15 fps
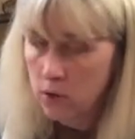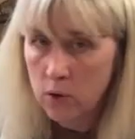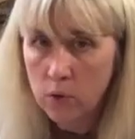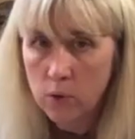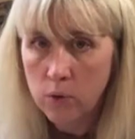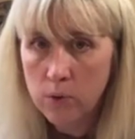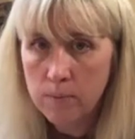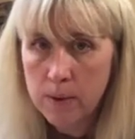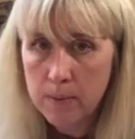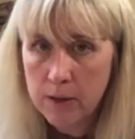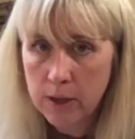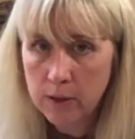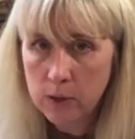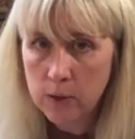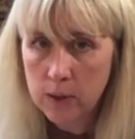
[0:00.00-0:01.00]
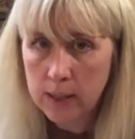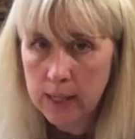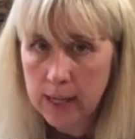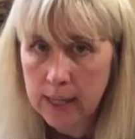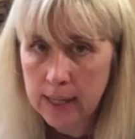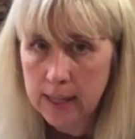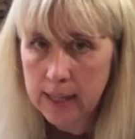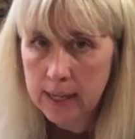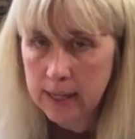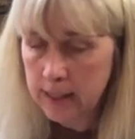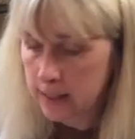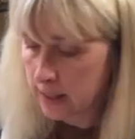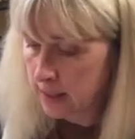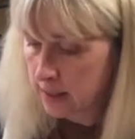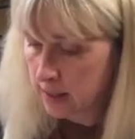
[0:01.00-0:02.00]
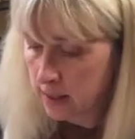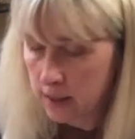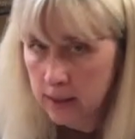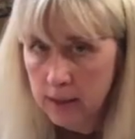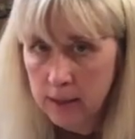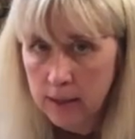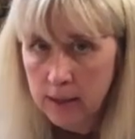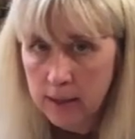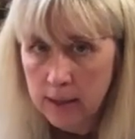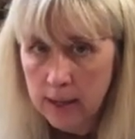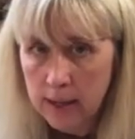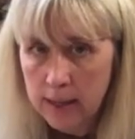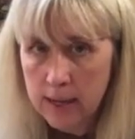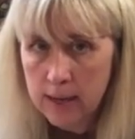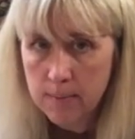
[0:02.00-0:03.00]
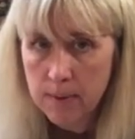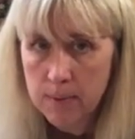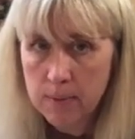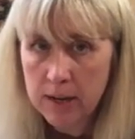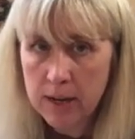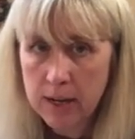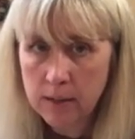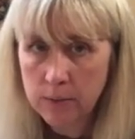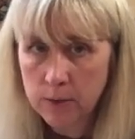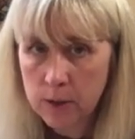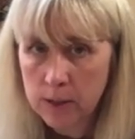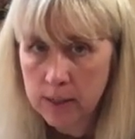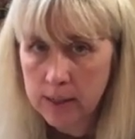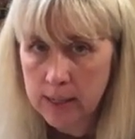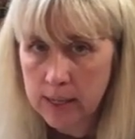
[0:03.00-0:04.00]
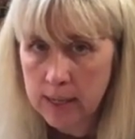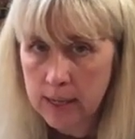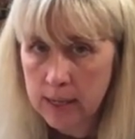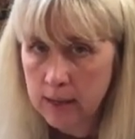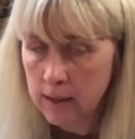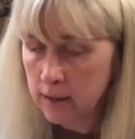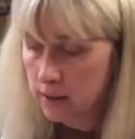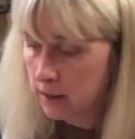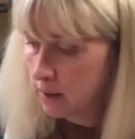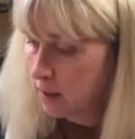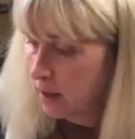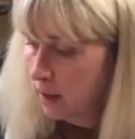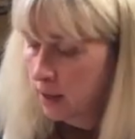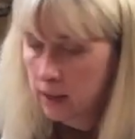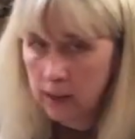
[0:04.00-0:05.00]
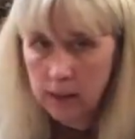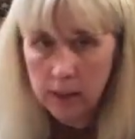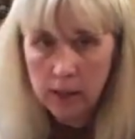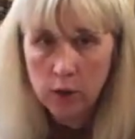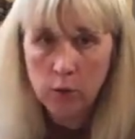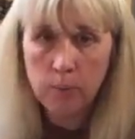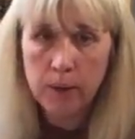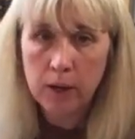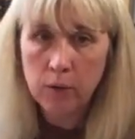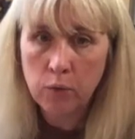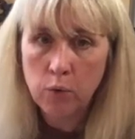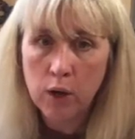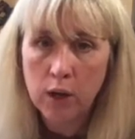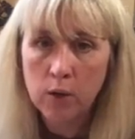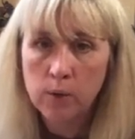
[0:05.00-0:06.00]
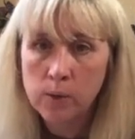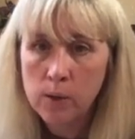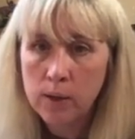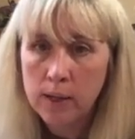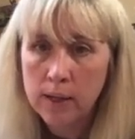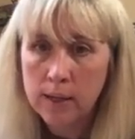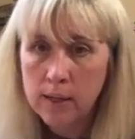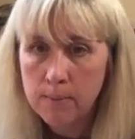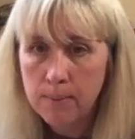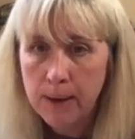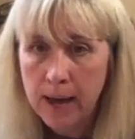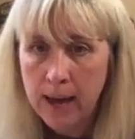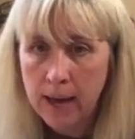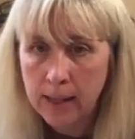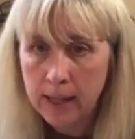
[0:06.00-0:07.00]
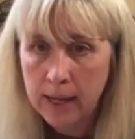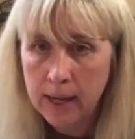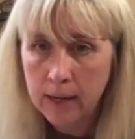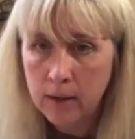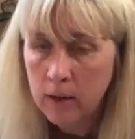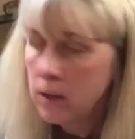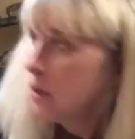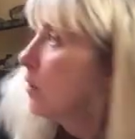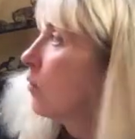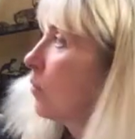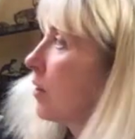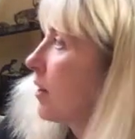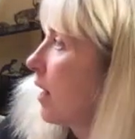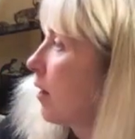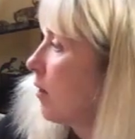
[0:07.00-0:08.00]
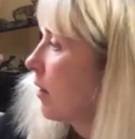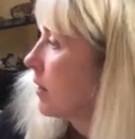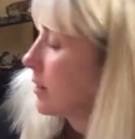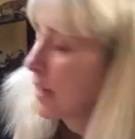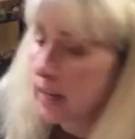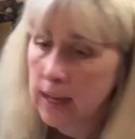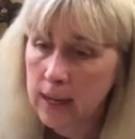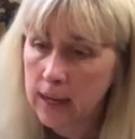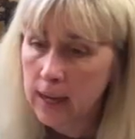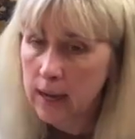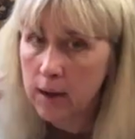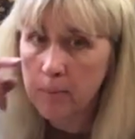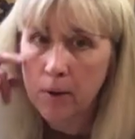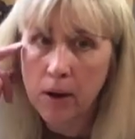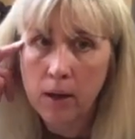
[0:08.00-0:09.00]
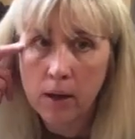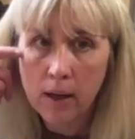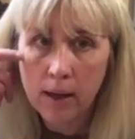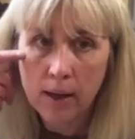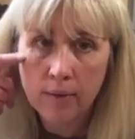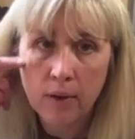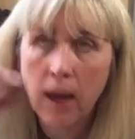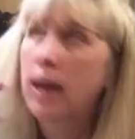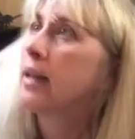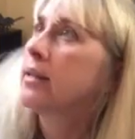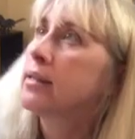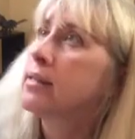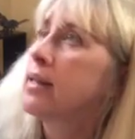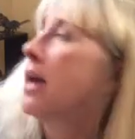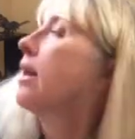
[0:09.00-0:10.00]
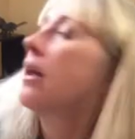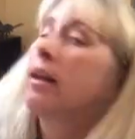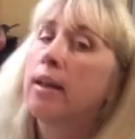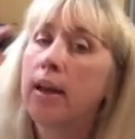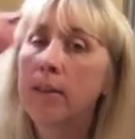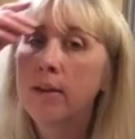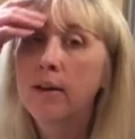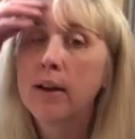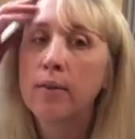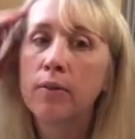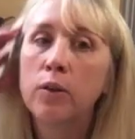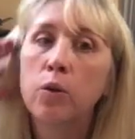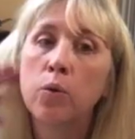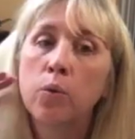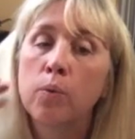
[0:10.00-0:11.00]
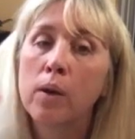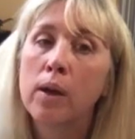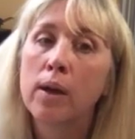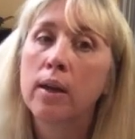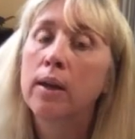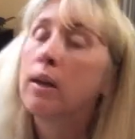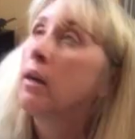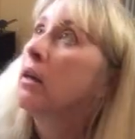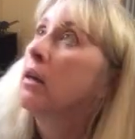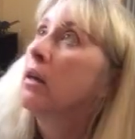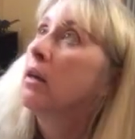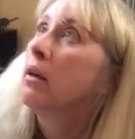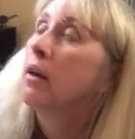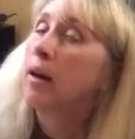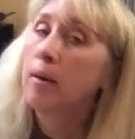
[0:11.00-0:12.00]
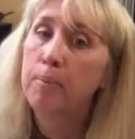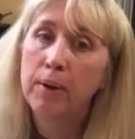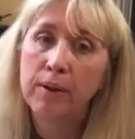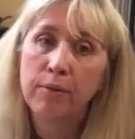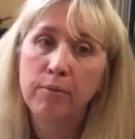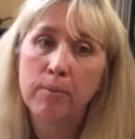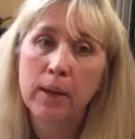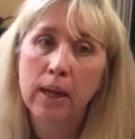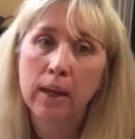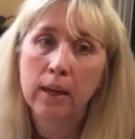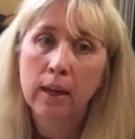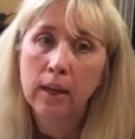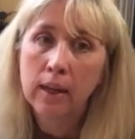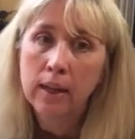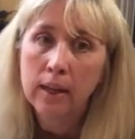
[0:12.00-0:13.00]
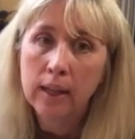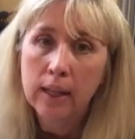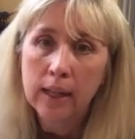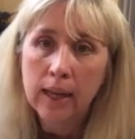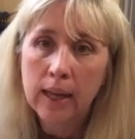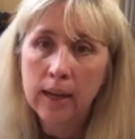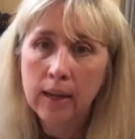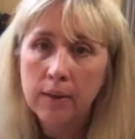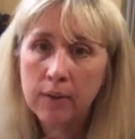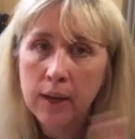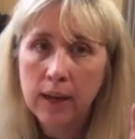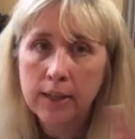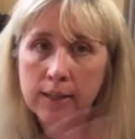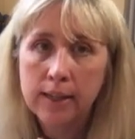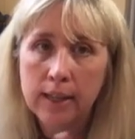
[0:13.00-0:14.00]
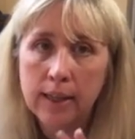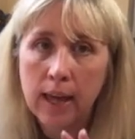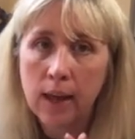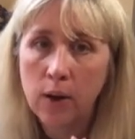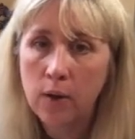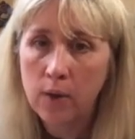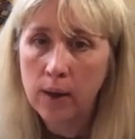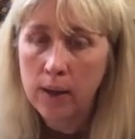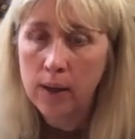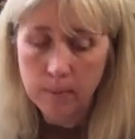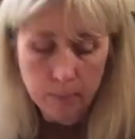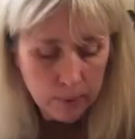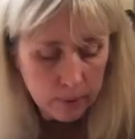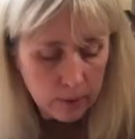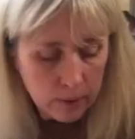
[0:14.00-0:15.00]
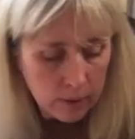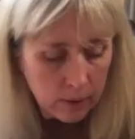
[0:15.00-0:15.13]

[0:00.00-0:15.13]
or maybe I'll do it like this. I think it might be nice for you to see a little bit of what goes on in the palette without a second camera. I've got to set I have a new rig above me, and I've got to set that all up.